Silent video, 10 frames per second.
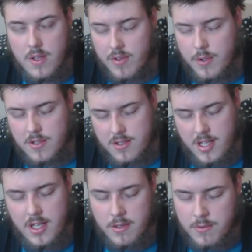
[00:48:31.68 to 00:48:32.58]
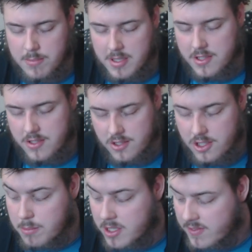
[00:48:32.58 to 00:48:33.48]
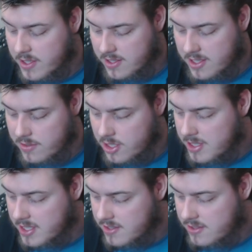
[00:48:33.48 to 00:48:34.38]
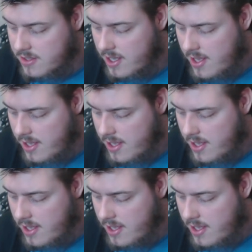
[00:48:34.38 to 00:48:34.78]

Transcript: If you continue to be this stupid, if you continue to be this